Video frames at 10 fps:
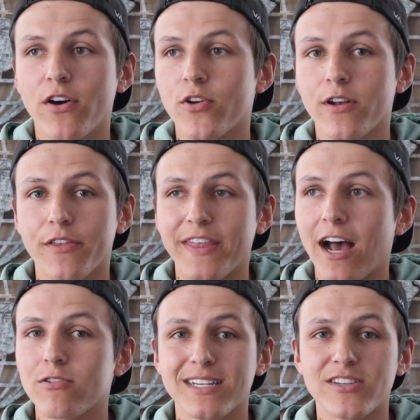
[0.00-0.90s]

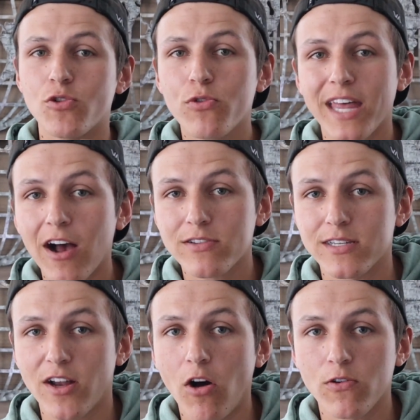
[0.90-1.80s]
$1,000,
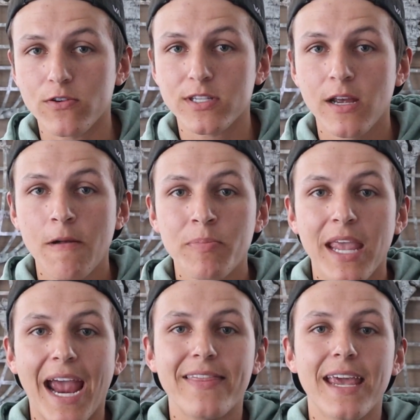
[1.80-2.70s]
$2,000
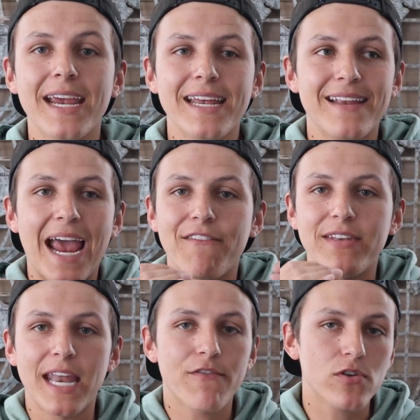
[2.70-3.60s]
and they have
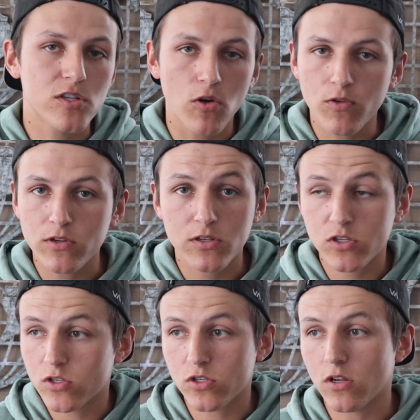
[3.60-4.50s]
never sold,
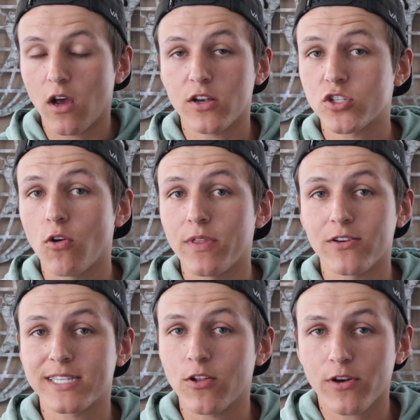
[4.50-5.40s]
uh, shown
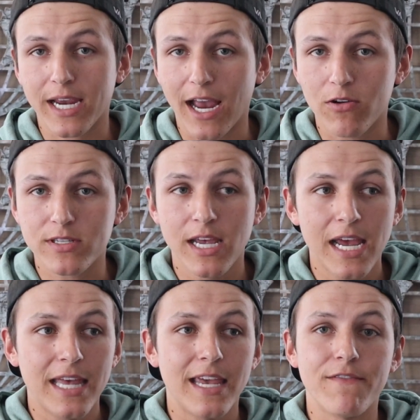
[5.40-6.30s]
their seller account.
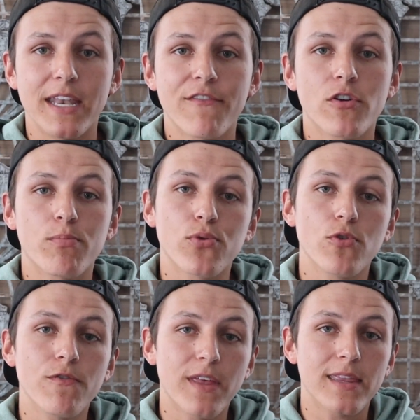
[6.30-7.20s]
They've never
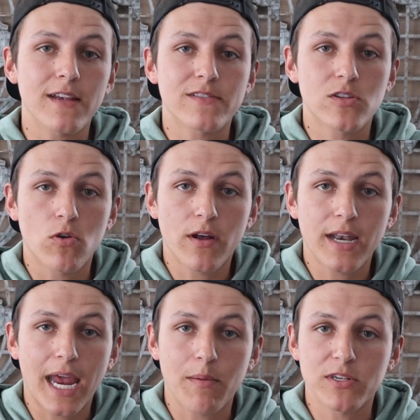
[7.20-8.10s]
proved that they've sold
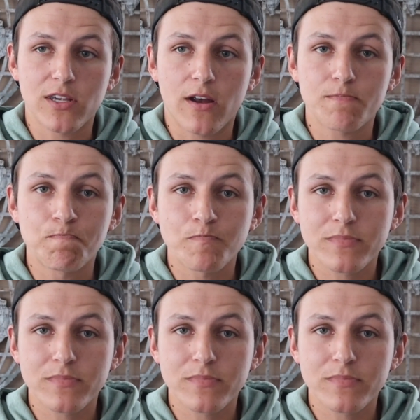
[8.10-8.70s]
on Amazon.